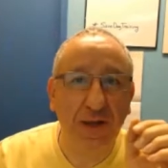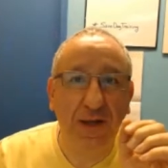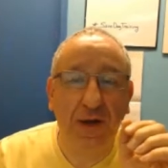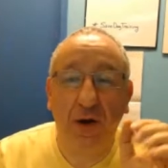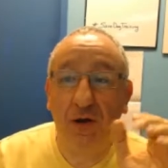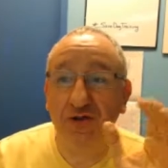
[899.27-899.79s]

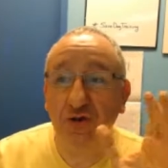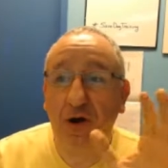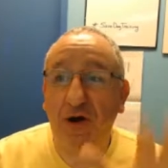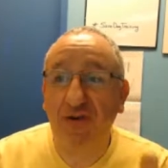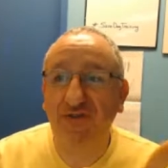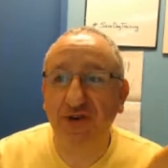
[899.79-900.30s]
also
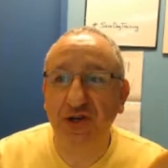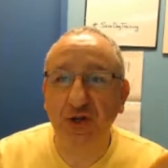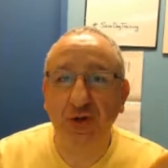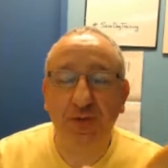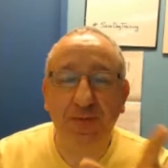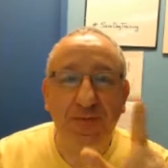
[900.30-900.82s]
offer
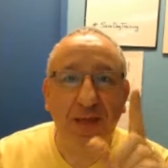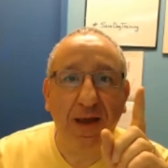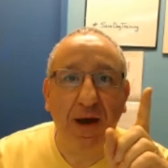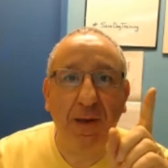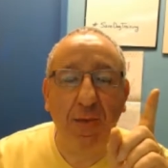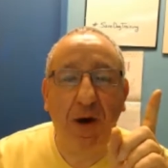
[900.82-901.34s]
you,
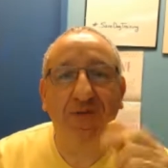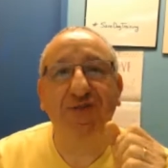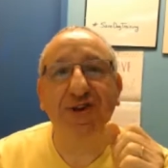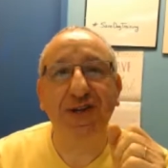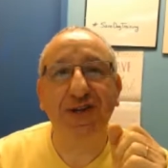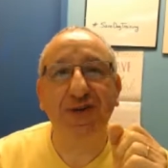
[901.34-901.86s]
I'm
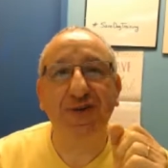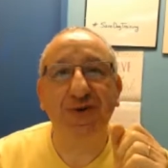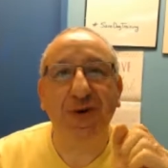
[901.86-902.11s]
offering you